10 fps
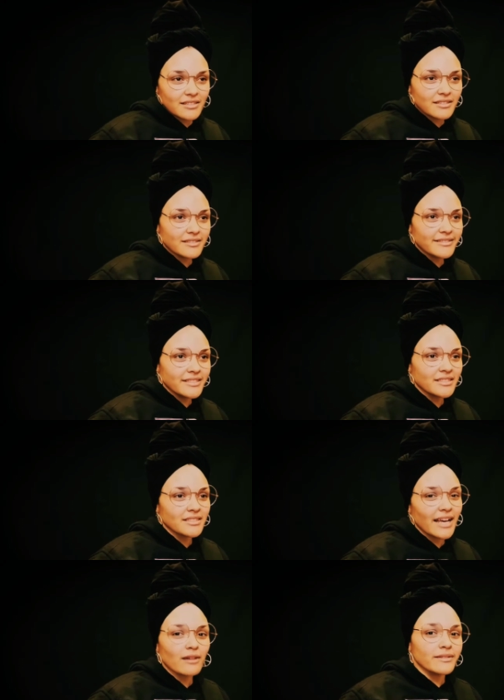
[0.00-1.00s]
I
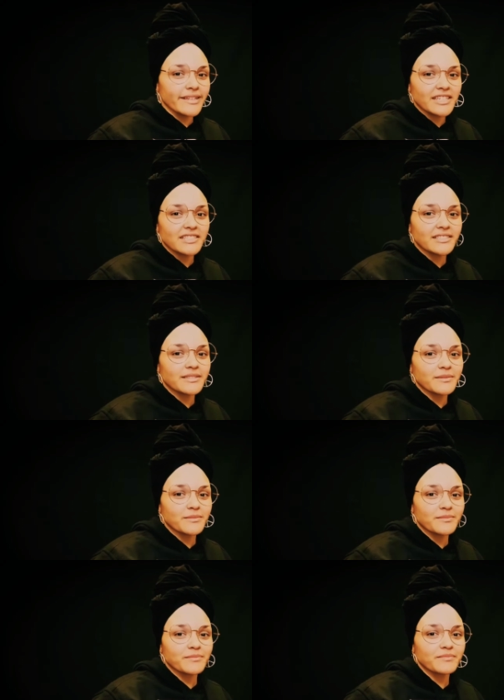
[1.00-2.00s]
don't dance.
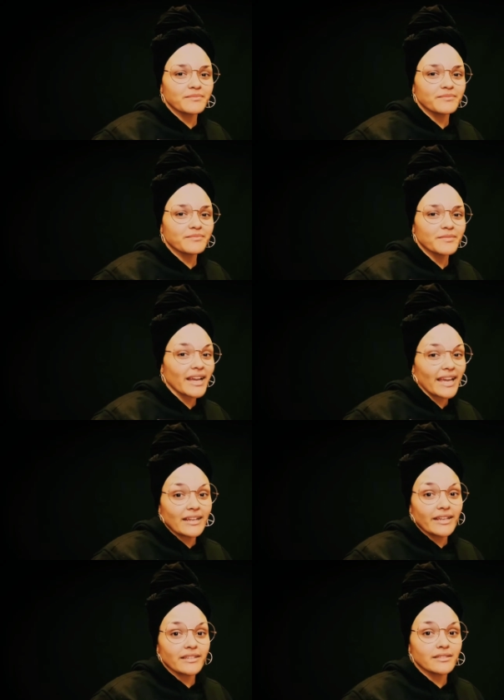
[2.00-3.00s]
I can't
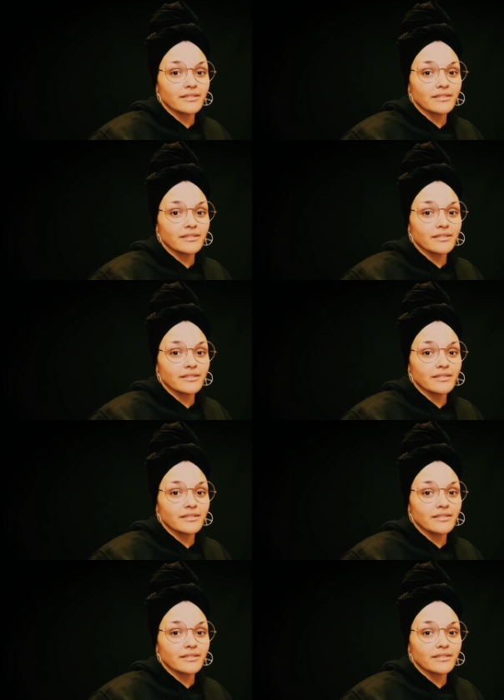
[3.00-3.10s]
dance.